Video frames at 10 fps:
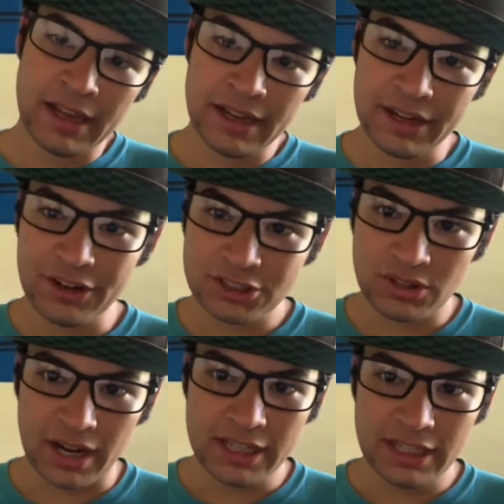And also
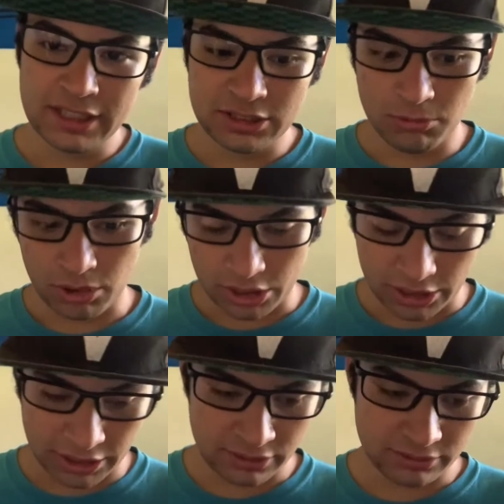I needed to work
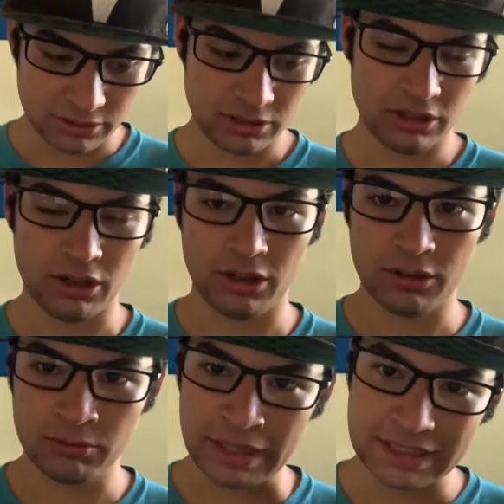on uh,
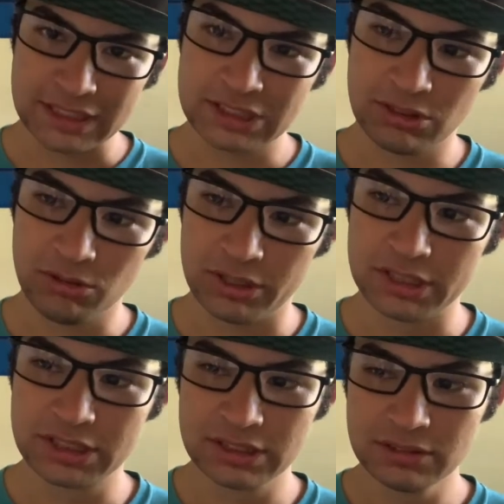racing stories.
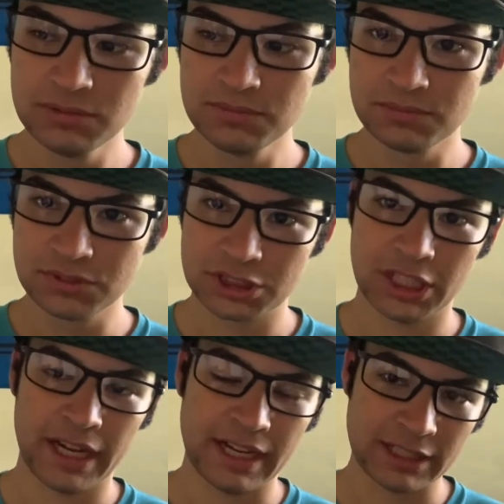So
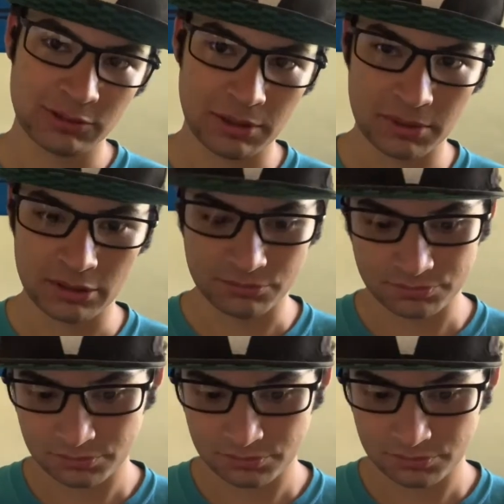yeah, that's why I've been